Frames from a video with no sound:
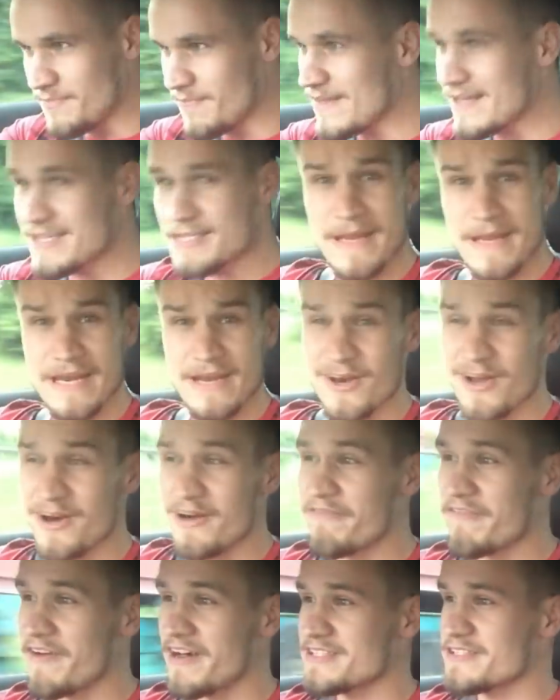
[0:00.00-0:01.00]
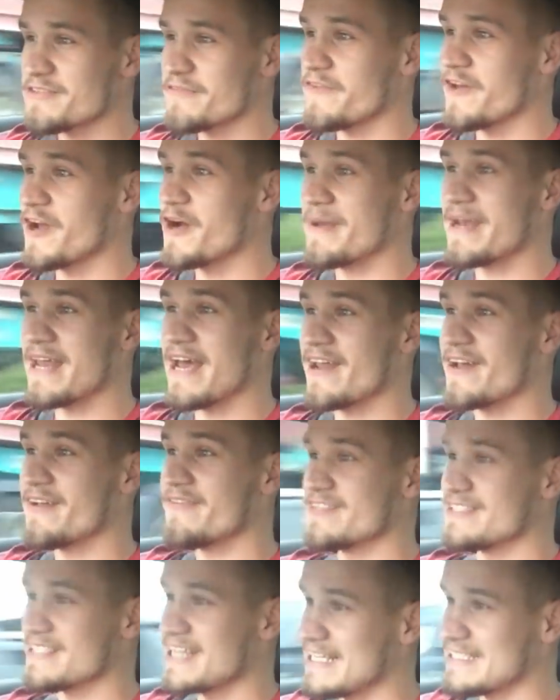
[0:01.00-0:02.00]
It's been a lot of fun to film and head
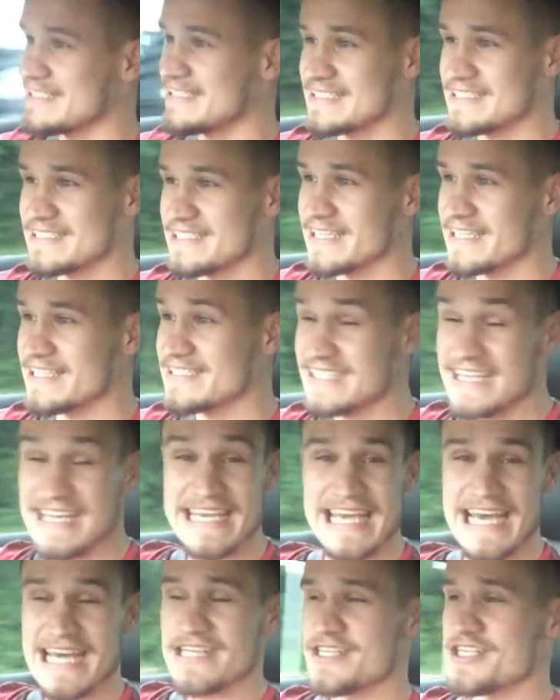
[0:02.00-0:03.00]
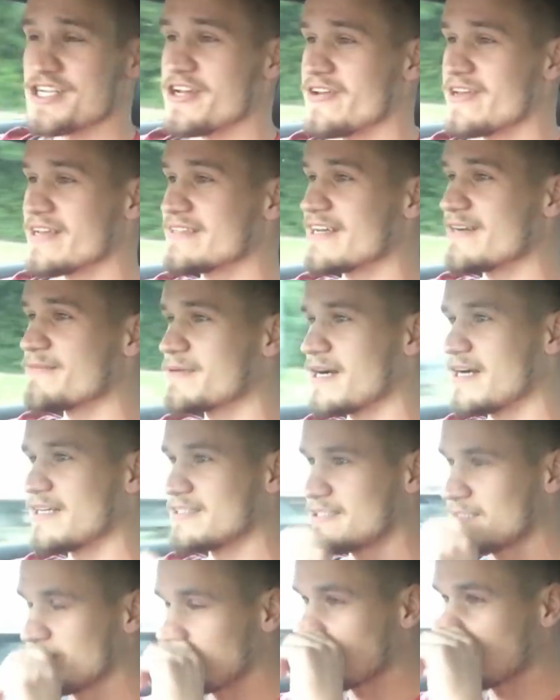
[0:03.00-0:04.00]
over to Essex to see Gad Tuning, Dub
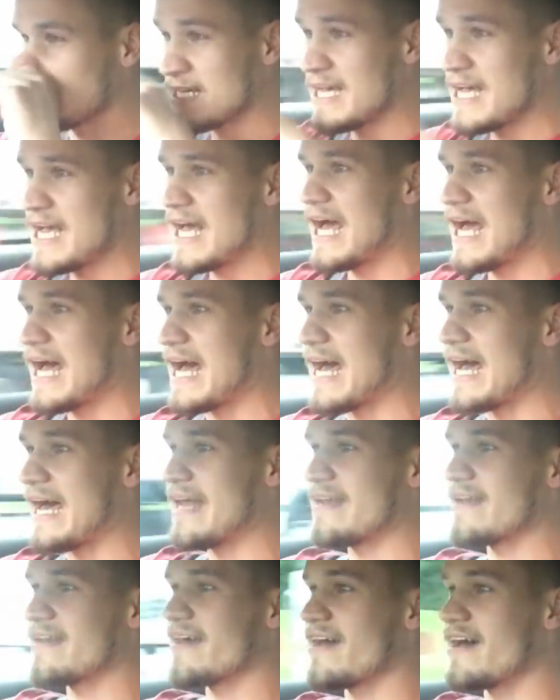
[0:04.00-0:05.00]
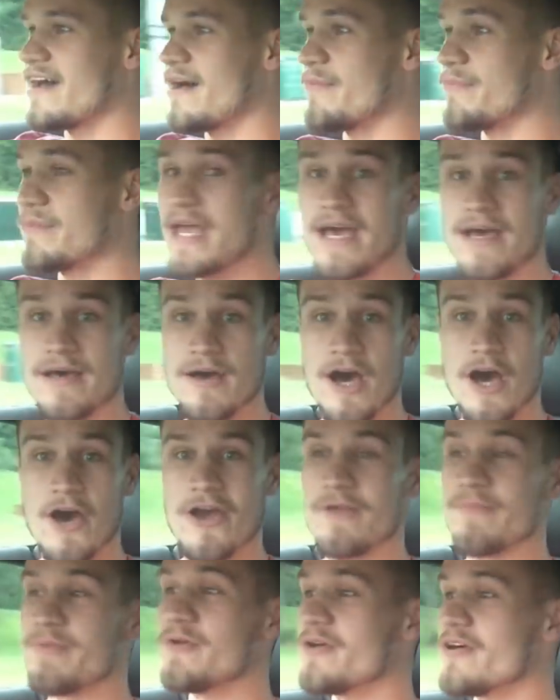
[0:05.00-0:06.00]
Customs. And um, yeah, I
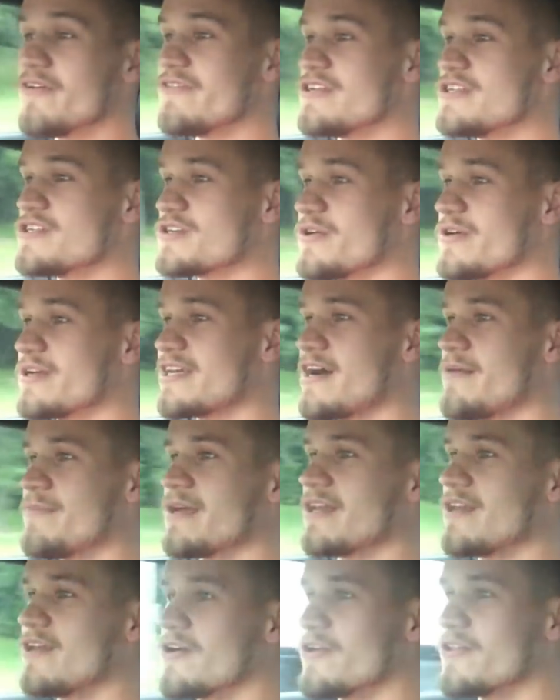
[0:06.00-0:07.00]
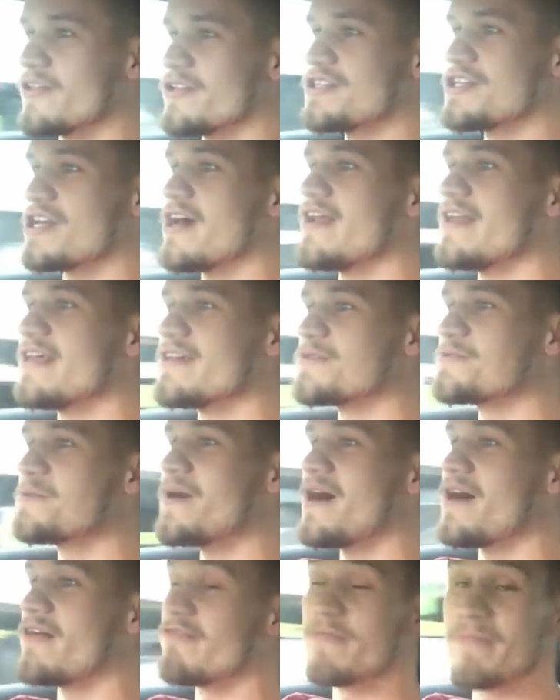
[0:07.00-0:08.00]
hope you have enjoyed coming along on the journey as
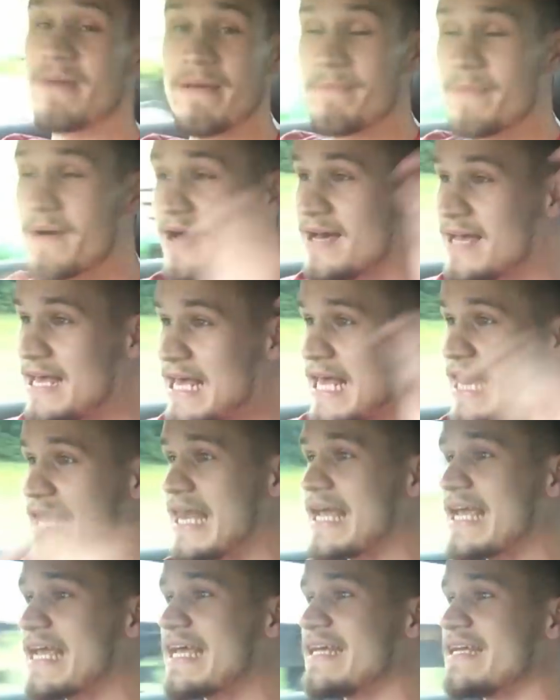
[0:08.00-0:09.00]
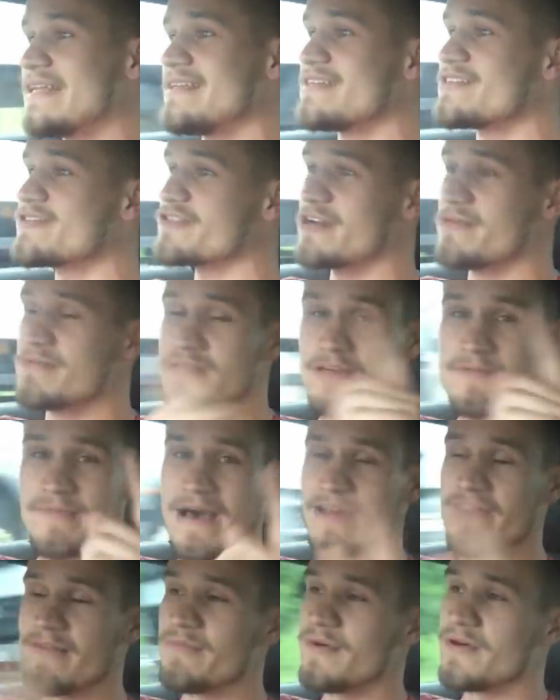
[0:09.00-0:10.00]
well. Remember, link in the description
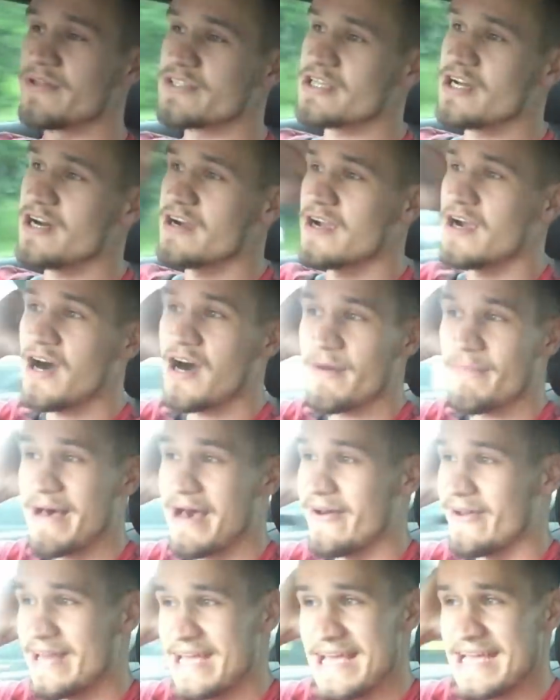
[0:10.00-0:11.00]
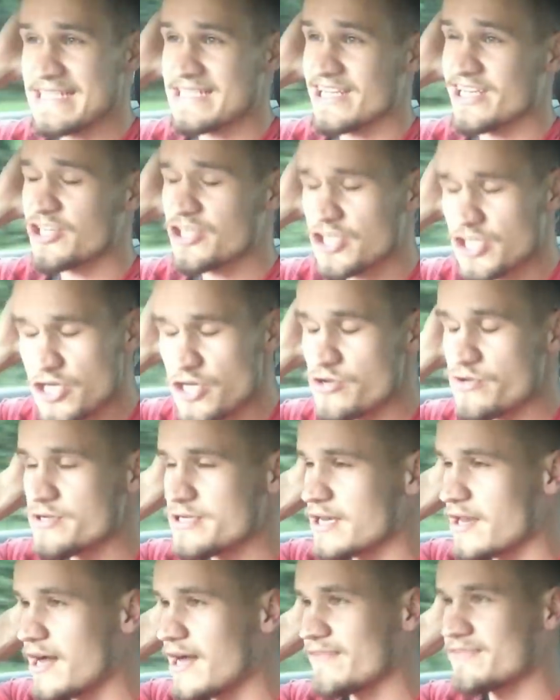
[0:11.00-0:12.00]
about the Montar car mount. It is a
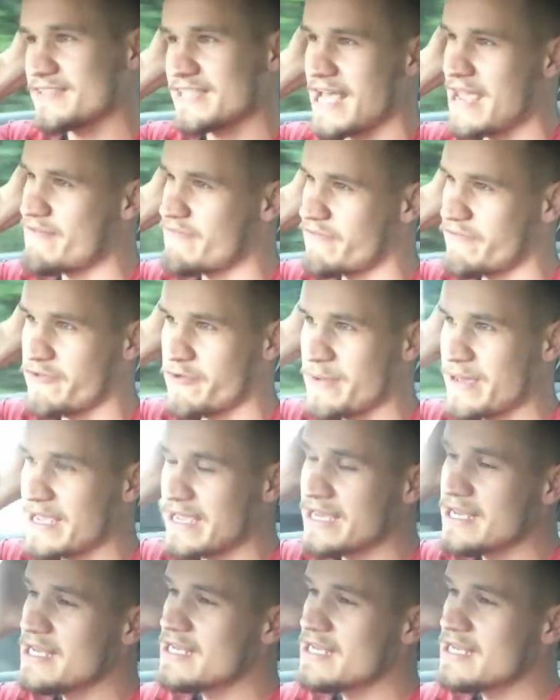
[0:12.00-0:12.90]
huge lifesaver for me.